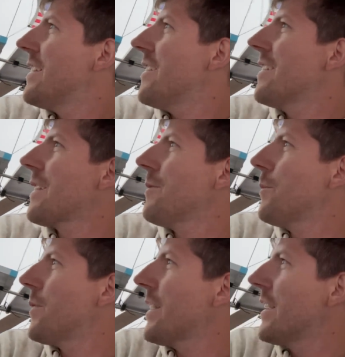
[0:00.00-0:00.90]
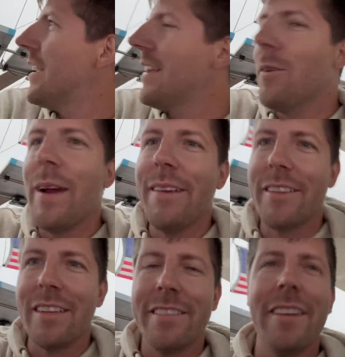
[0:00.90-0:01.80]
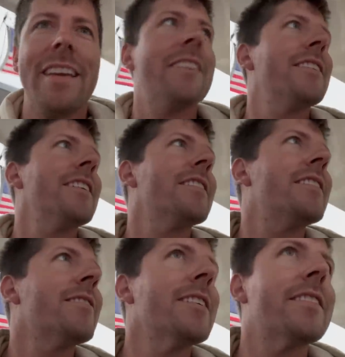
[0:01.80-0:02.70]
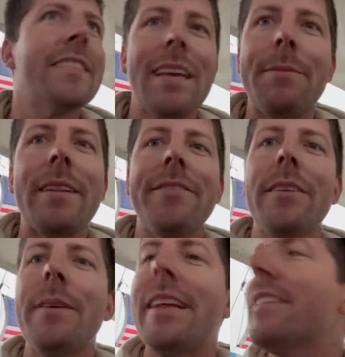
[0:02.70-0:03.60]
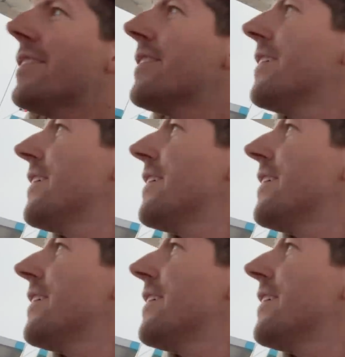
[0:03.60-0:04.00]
Starting to come through pretty good. The waves are gonna start getting real steep in a few minutes.